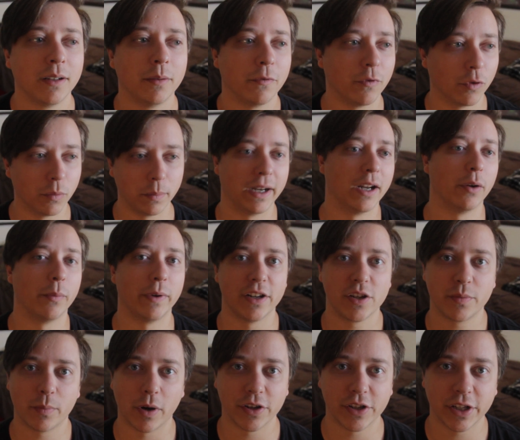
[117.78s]
for Blair
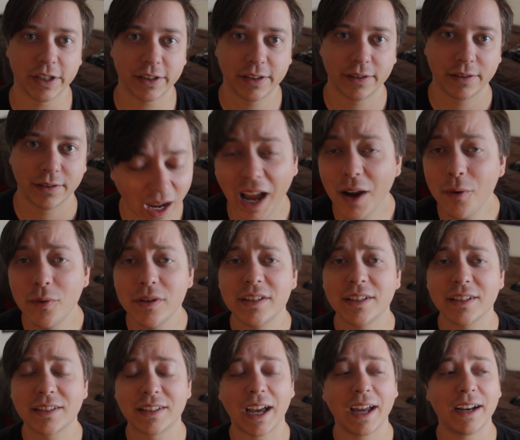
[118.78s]
Witch Project. I was
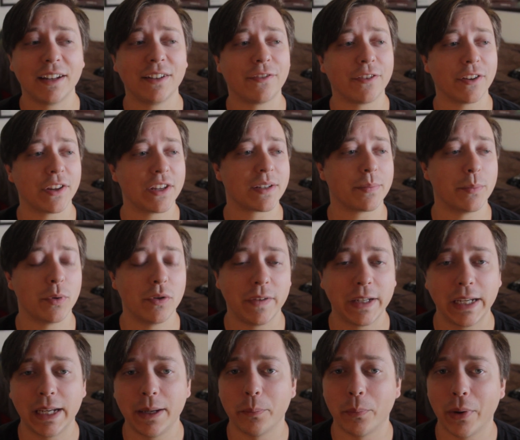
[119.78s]
excited for this
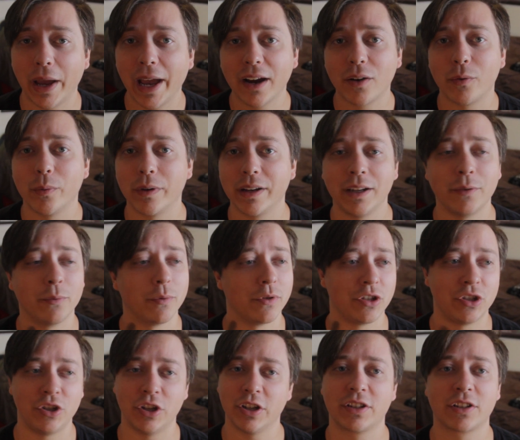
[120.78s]
movie back when it
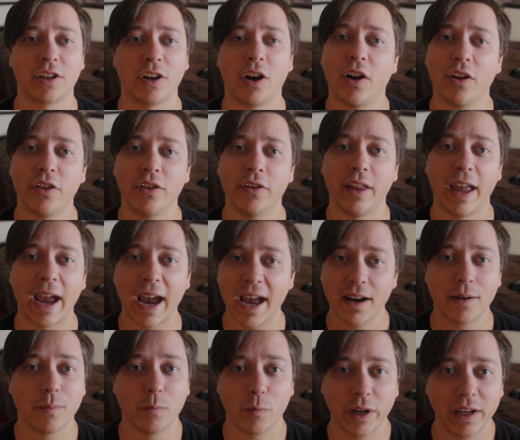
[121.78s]
was just called Adam